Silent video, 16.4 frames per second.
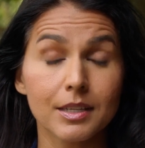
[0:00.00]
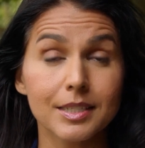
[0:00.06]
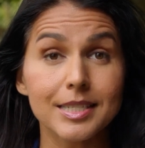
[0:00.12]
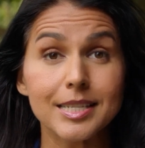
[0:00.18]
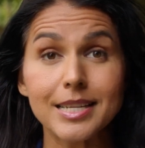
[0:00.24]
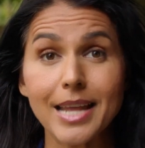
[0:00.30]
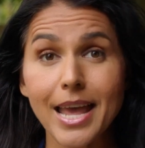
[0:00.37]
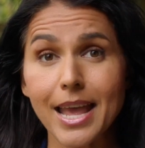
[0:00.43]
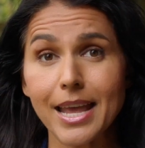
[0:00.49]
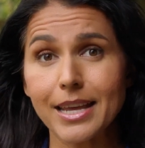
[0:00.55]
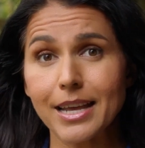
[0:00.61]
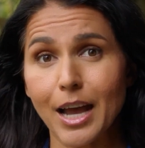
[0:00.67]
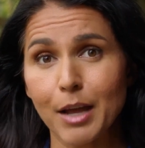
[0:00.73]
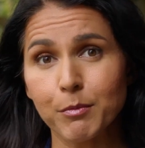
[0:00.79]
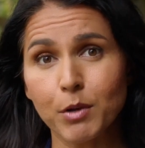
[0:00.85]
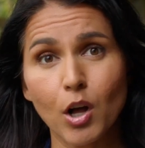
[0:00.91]
Today,
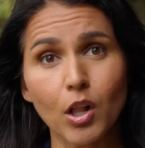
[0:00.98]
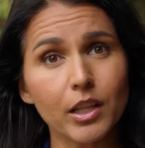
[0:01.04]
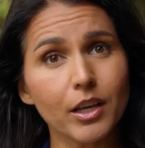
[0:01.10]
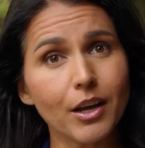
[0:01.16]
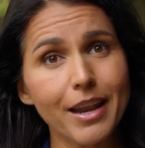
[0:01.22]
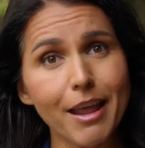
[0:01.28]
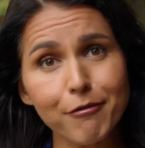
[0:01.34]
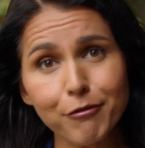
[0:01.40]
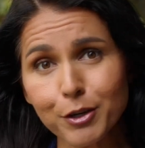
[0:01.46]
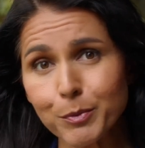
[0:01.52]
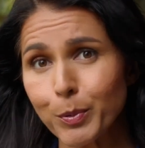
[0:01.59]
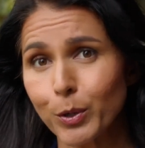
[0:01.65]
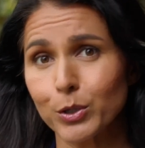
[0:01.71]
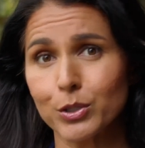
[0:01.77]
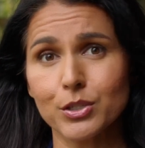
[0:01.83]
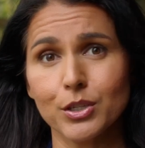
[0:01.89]
I'm calling on every
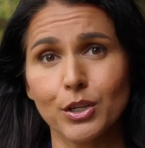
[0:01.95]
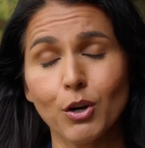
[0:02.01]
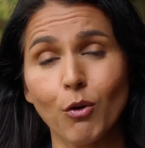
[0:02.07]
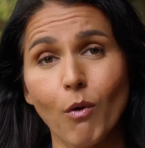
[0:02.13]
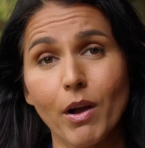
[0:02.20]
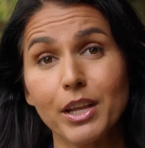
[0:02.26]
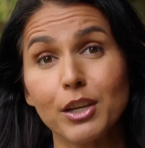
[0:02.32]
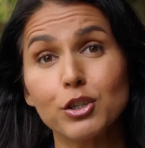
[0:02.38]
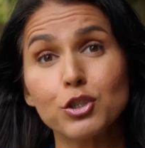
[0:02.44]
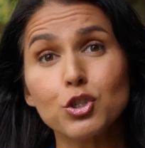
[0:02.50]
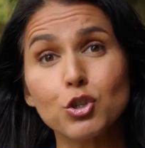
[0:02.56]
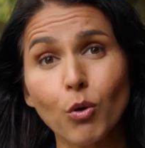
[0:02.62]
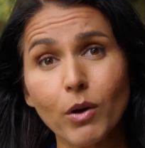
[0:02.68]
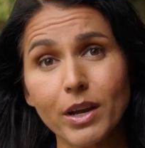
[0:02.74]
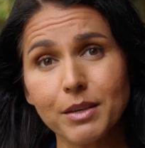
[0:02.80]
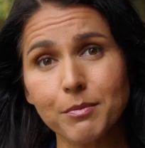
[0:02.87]
person in Hawaii to
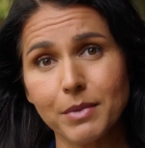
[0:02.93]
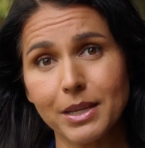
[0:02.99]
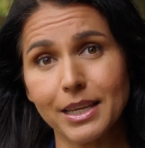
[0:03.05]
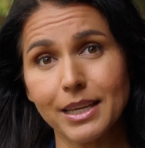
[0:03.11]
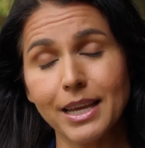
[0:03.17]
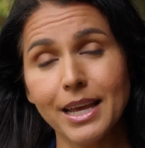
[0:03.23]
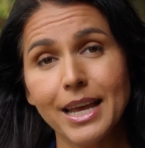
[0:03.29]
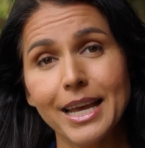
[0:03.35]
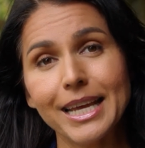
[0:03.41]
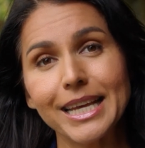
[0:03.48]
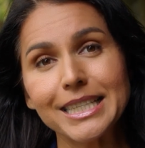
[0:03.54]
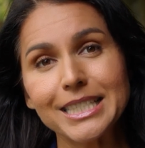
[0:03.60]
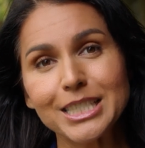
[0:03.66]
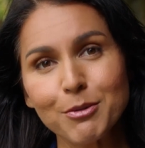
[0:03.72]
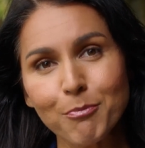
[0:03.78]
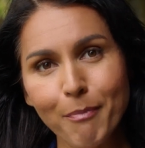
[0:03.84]
join me
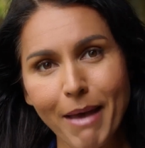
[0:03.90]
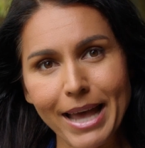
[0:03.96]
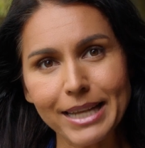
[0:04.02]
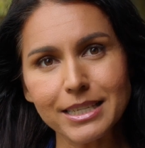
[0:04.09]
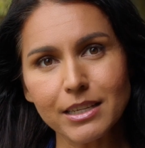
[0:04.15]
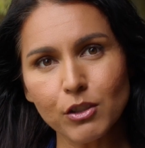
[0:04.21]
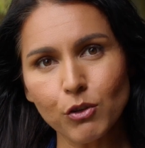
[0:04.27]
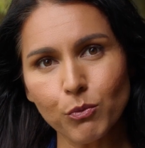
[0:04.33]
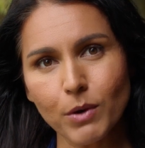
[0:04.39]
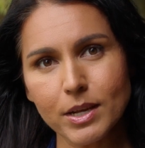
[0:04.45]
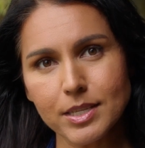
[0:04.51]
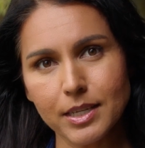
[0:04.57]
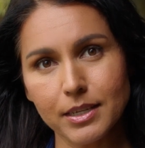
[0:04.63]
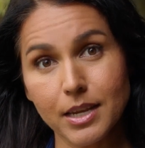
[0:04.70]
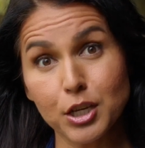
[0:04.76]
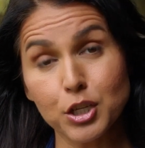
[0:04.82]
in demanding the
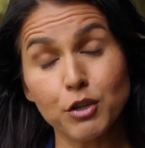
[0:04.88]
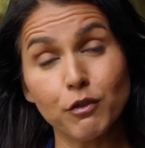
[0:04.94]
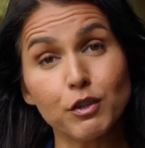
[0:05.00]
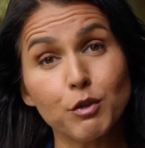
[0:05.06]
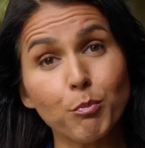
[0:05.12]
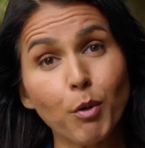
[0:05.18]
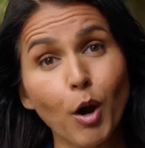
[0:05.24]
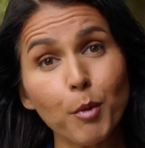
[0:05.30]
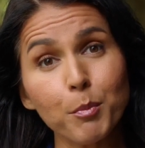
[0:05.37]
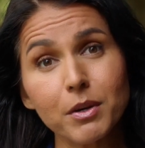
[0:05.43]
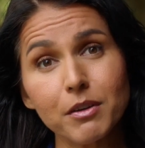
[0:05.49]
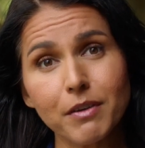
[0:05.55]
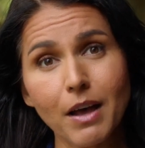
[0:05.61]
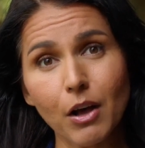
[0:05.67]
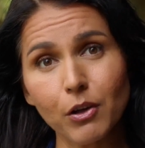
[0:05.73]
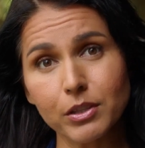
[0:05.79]
resignation of Department
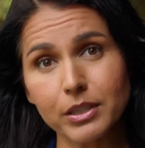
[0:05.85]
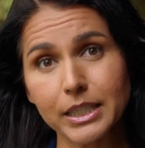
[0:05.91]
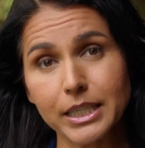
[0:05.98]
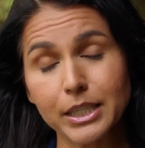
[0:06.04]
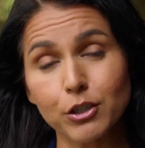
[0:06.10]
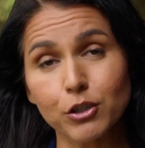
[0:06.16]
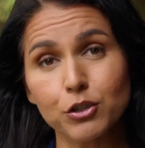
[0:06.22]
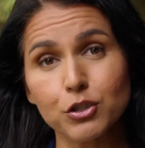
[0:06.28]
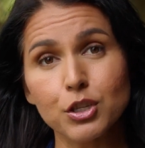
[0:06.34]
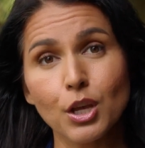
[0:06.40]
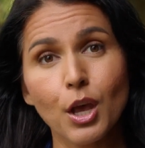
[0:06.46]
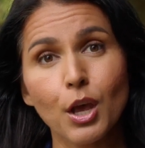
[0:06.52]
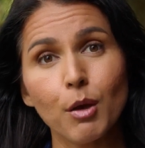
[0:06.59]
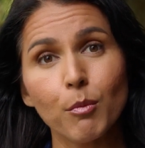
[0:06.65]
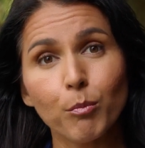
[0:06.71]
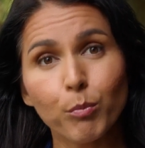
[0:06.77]
of Health leaders
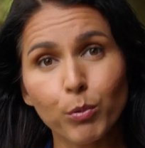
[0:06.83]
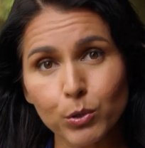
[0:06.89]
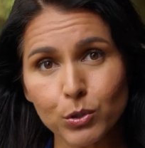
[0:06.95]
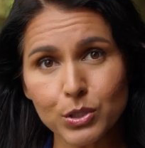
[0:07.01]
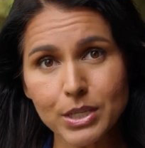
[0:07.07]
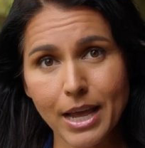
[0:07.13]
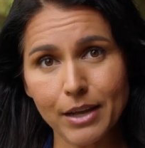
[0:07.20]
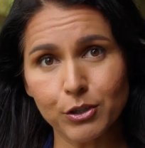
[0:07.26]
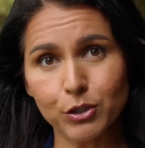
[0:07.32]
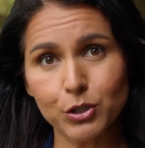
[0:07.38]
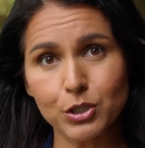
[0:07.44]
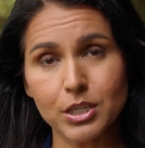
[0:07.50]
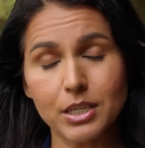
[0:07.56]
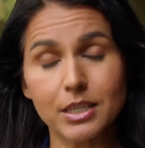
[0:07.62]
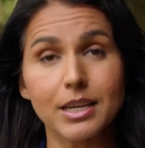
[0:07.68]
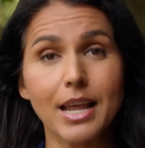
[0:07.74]
Bruce
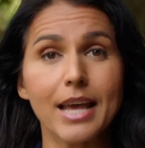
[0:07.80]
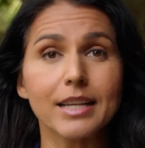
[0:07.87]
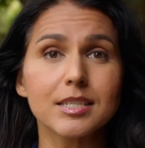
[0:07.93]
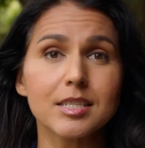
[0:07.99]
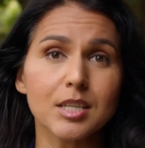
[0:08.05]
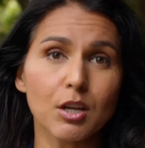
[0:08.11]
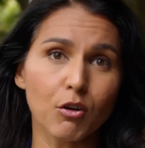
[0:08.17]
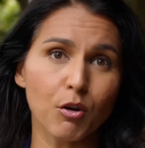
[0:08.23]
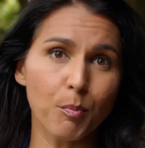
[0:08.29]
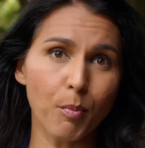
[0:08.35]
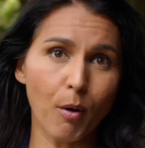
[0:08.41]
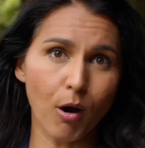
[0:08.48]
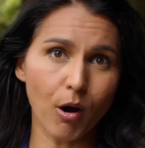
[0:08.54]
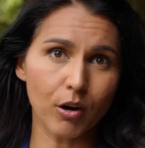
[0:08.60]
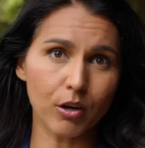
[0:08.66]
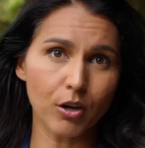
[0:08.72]
Anderson and Sarah
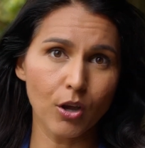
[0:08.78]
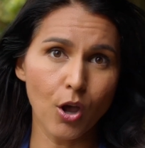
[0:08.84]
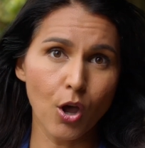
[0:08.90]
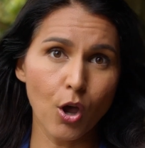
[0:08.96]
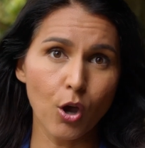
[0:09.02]
Park,